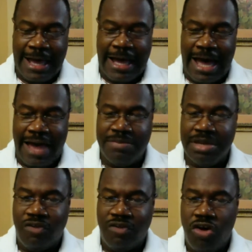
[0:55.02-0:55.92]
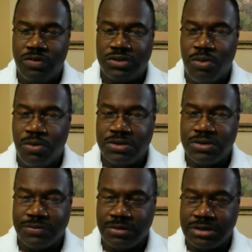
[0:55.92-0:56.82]
I've been involved with
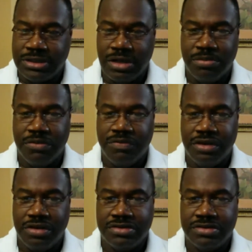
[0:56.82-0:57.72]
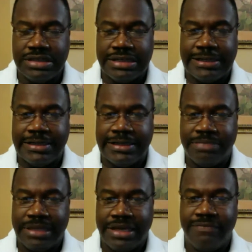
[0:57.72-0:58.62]
sports for a number of years.
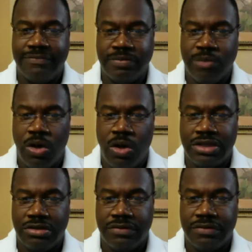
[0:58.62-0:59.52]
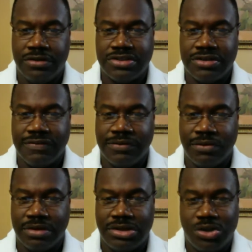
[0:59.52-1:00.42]
Played football at the University of
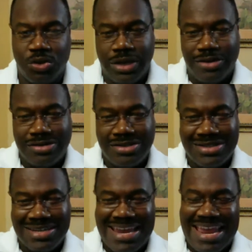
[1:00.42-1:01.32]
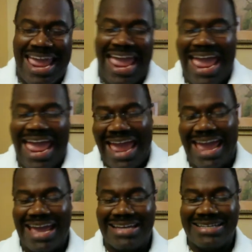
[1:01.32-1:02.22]
Florida, Go Gators,
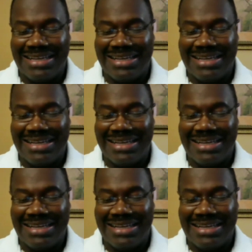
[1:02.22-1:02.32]
and